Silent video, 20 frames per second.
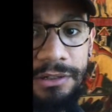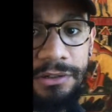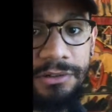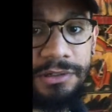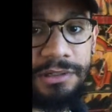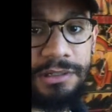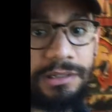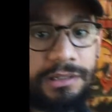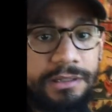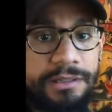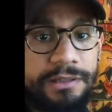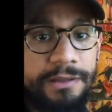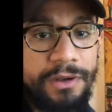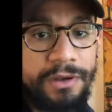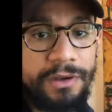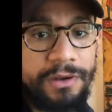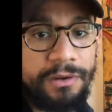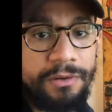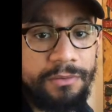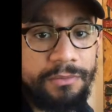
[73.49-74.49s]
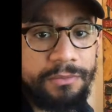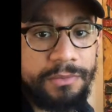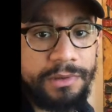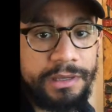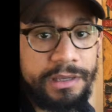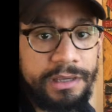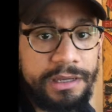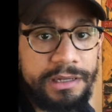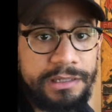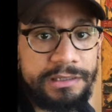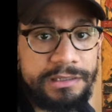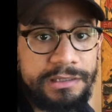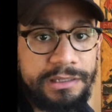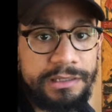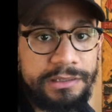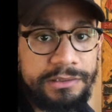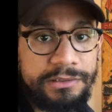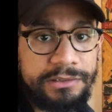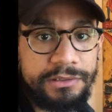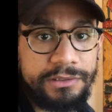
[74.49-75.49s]
interesting. It kind of
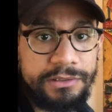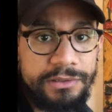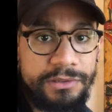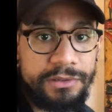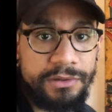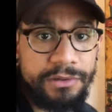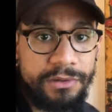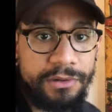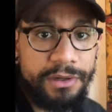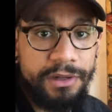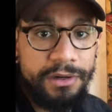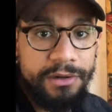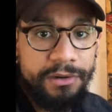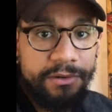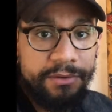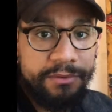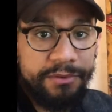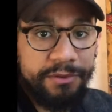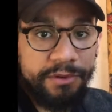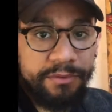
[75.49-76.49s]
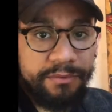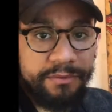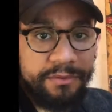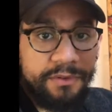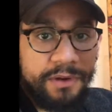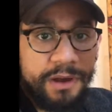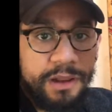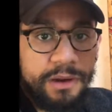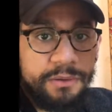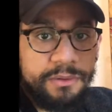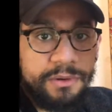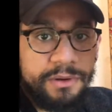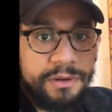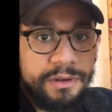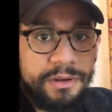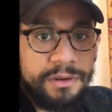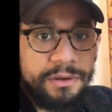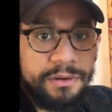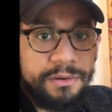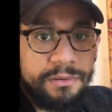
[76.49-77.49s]
tells the story. I don't know if you can follow it
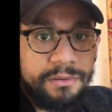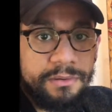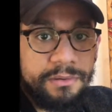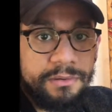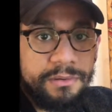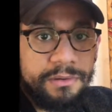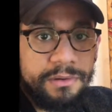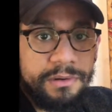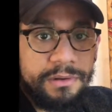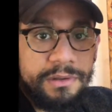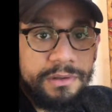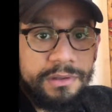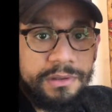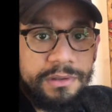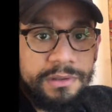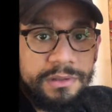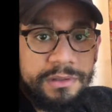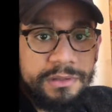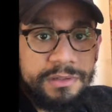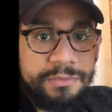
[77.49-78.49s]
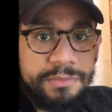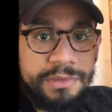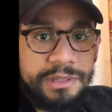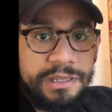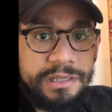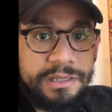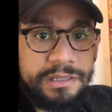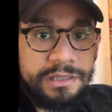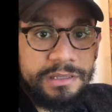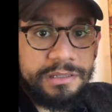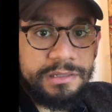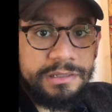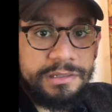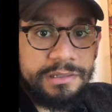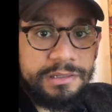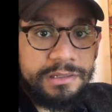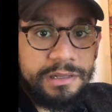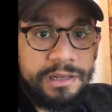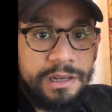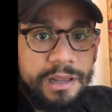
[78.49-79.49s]
here. Some
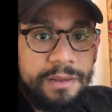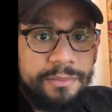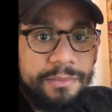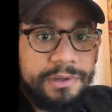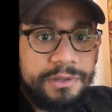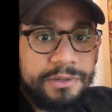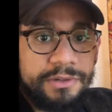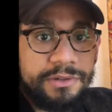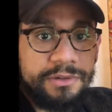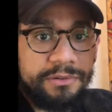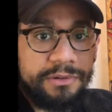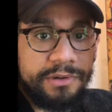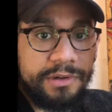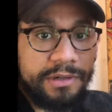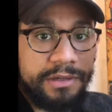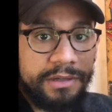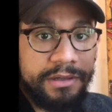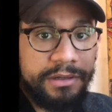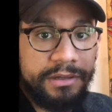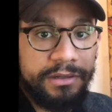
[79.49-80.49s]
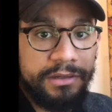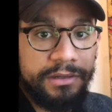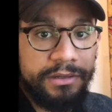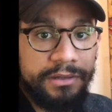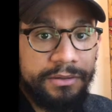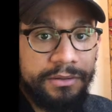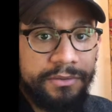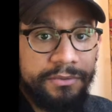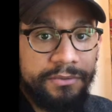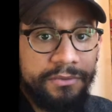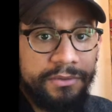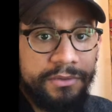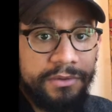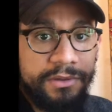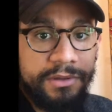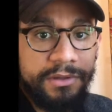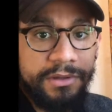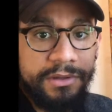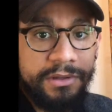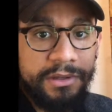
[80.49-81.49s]
kids climbing a tree.
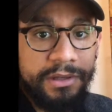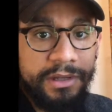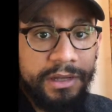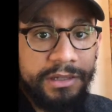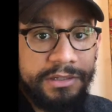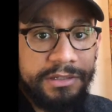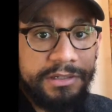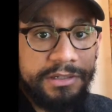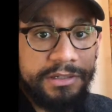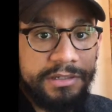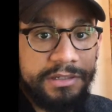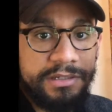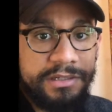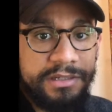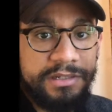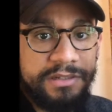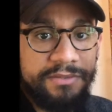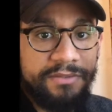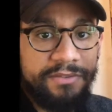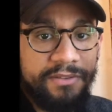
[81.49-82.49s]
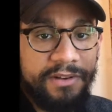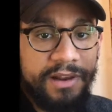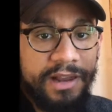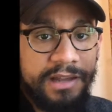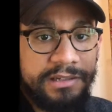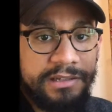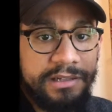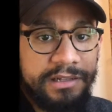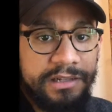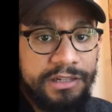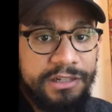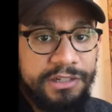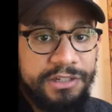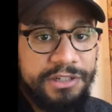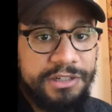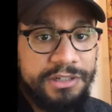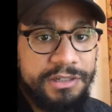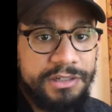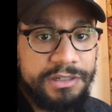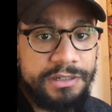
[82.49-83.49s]
You got Jesus'
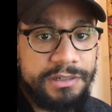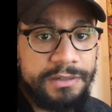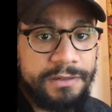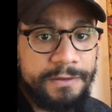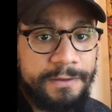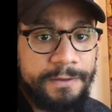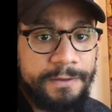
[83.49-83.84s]
flagellation.